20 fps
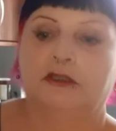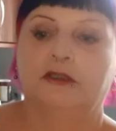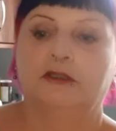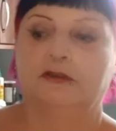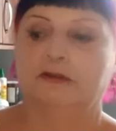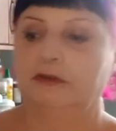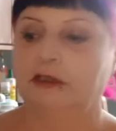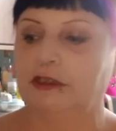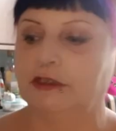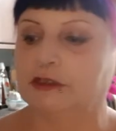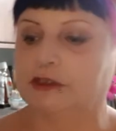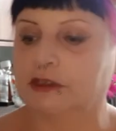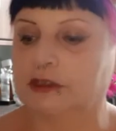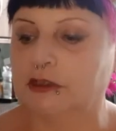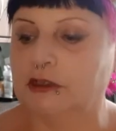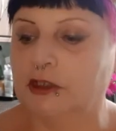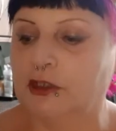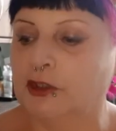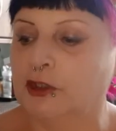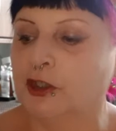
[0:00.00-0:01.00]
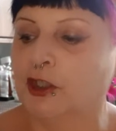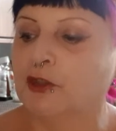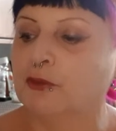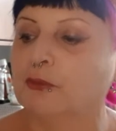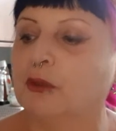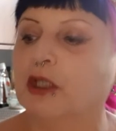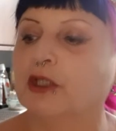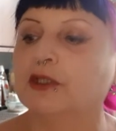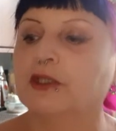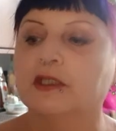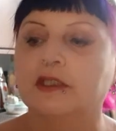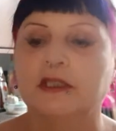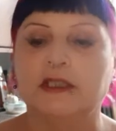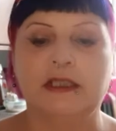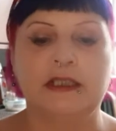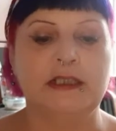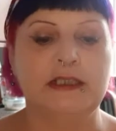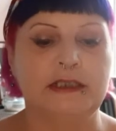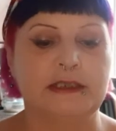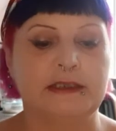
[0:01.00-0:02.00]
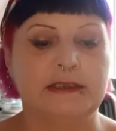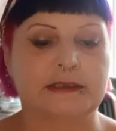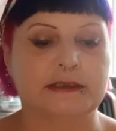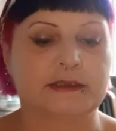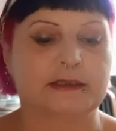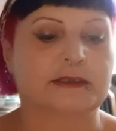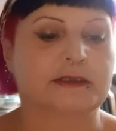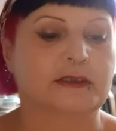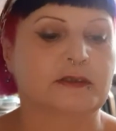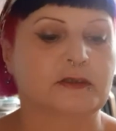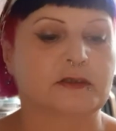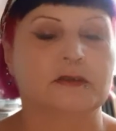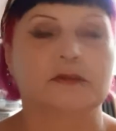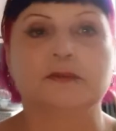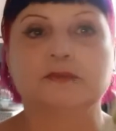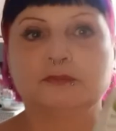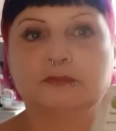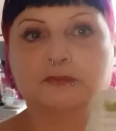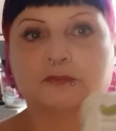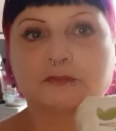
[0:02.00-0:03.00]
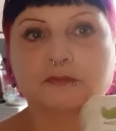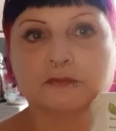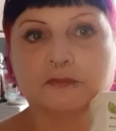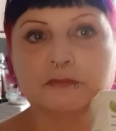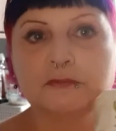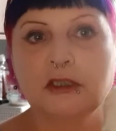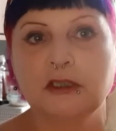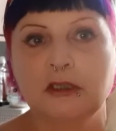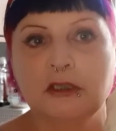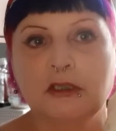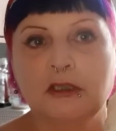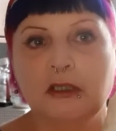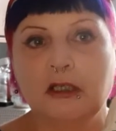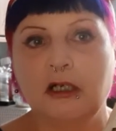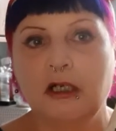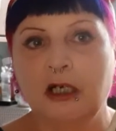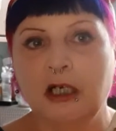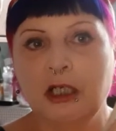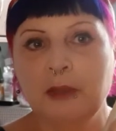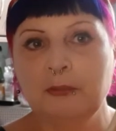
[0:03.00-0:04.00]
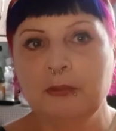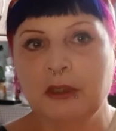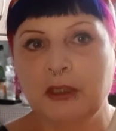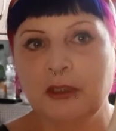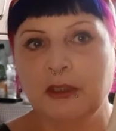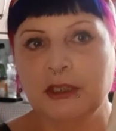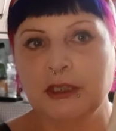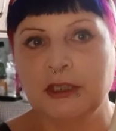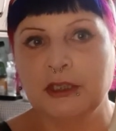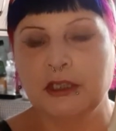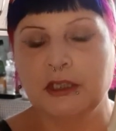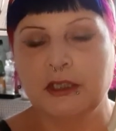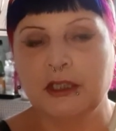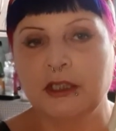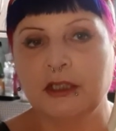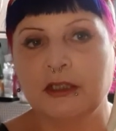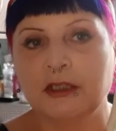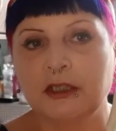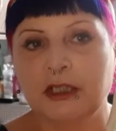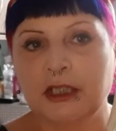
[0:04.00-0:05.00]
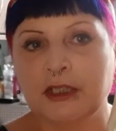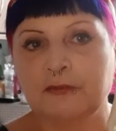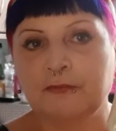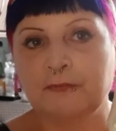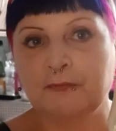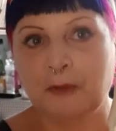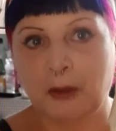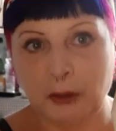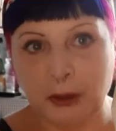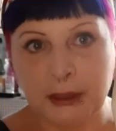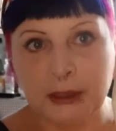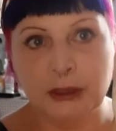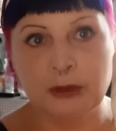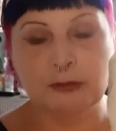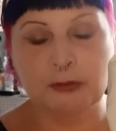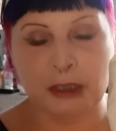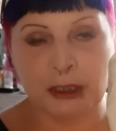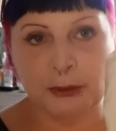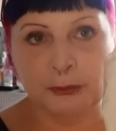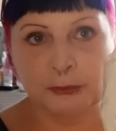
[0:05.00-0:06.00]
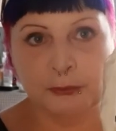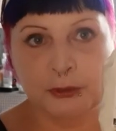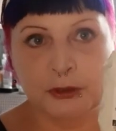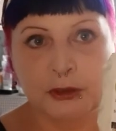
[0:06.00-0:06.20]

Right, another one is, I buy a fine ground